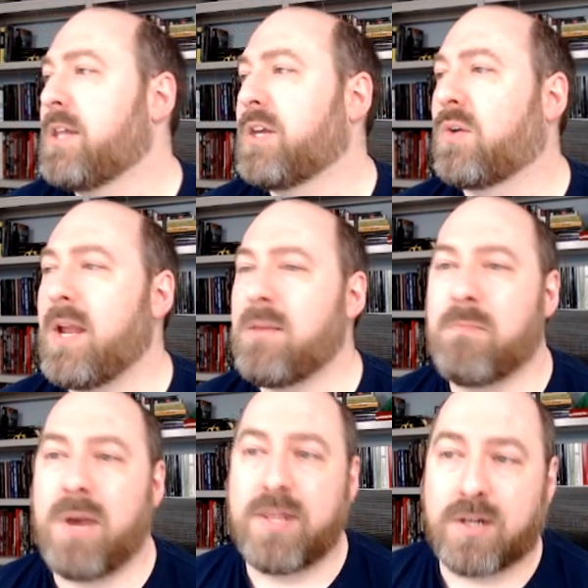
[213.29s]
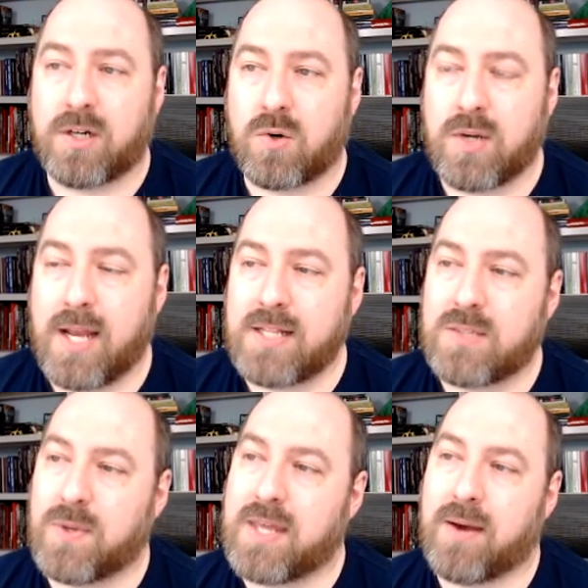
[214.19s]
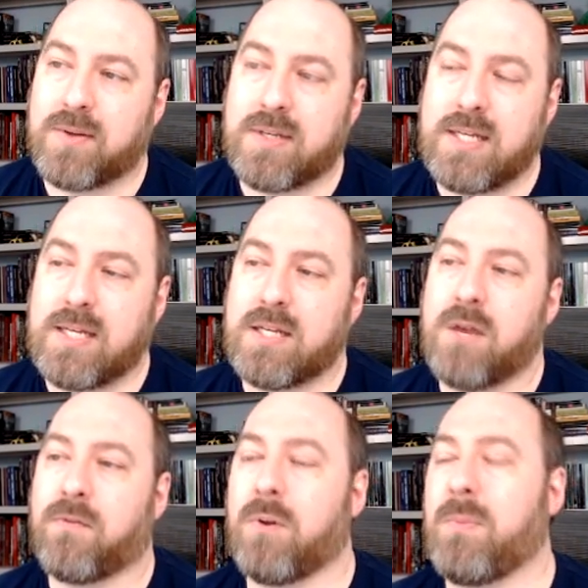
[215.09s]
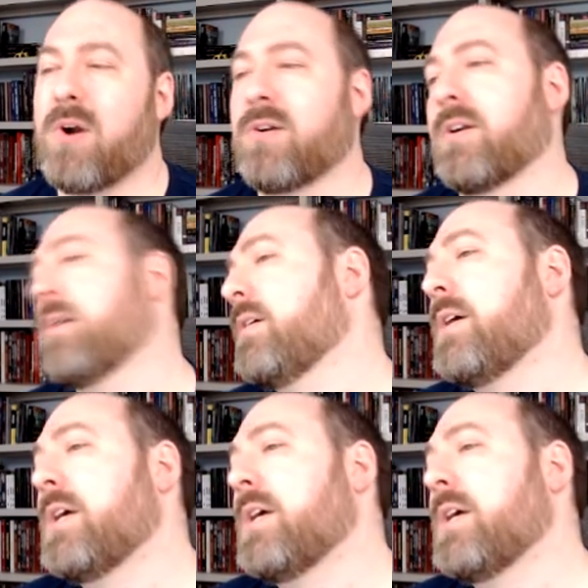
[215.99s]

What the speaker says: the Great Mother creates without need for a partner.